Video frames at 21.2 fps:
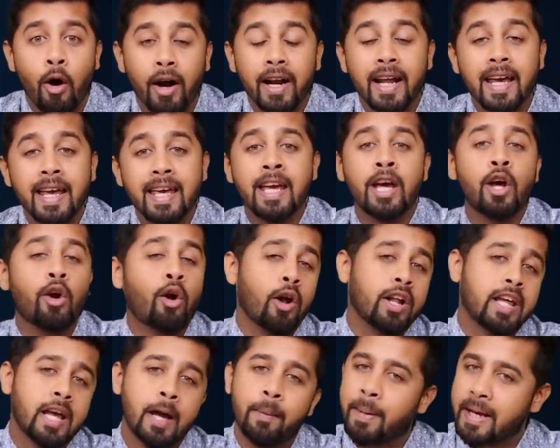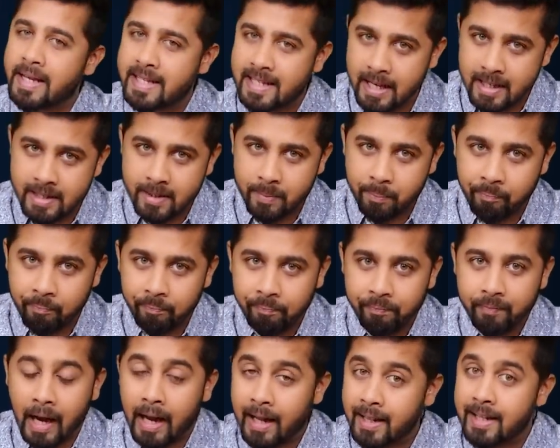on a year-on-year basis.
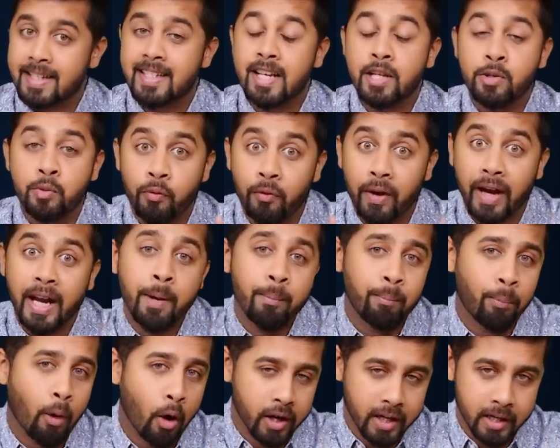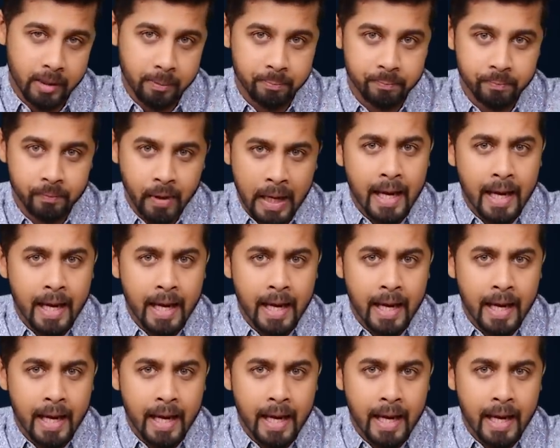And this is very important.